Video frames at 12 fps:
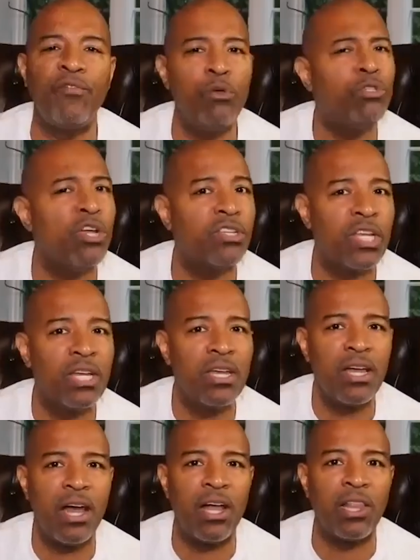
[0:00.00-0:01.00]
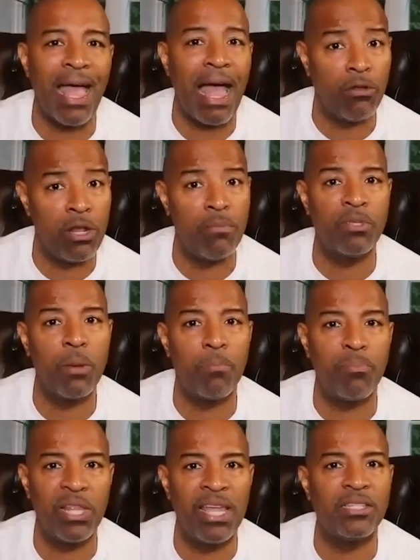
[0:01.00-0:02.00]
you just allow them to
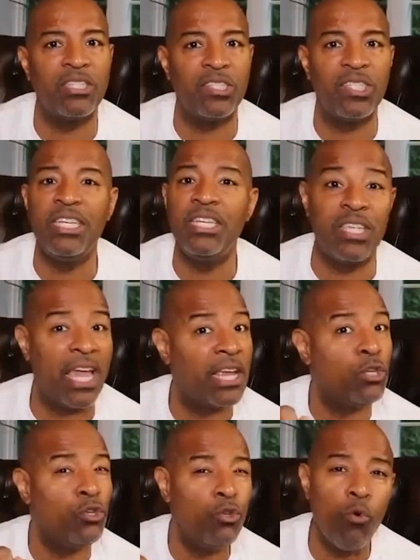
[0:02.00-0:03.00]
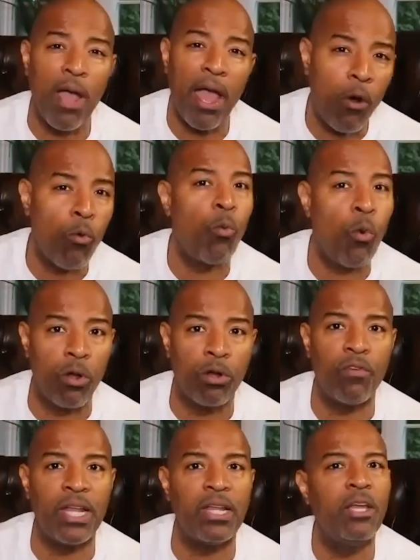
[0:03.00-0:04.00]
plant the seeds and you help
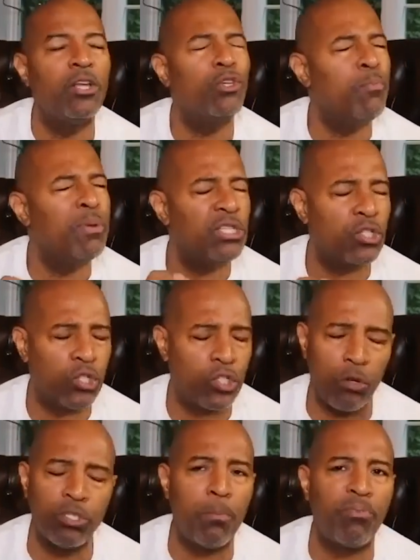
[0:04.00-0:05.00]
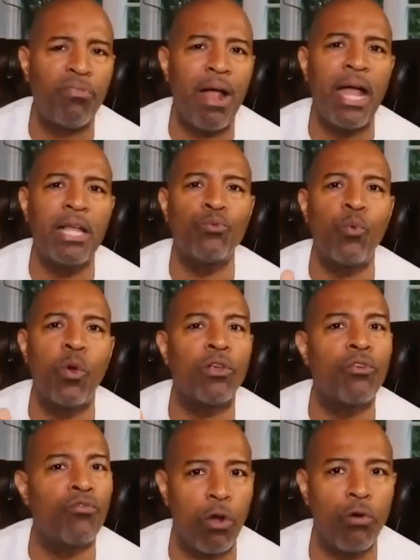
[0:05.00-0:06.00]
water it, you'd be so That's surprised right.
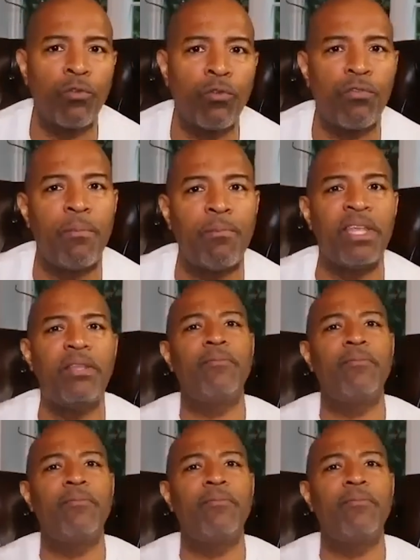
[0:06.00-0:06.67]
what grows from it.